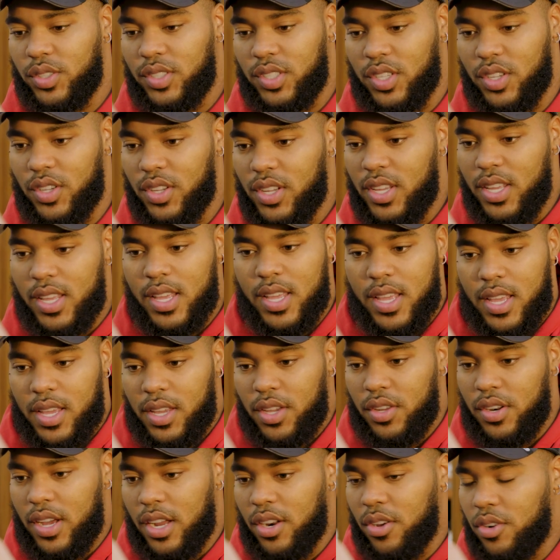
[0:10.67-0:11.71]
So,
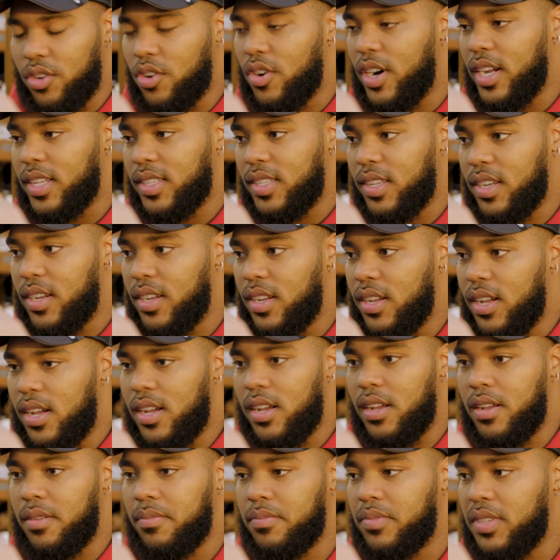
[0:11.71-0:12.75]
you know, I don't go out there
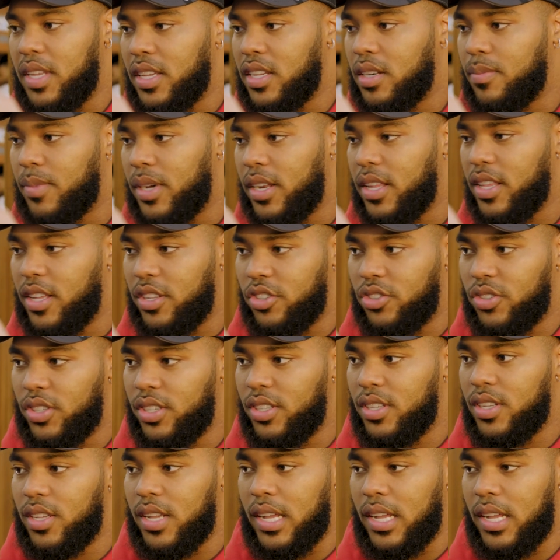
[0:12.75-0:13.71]
thinking about an injury.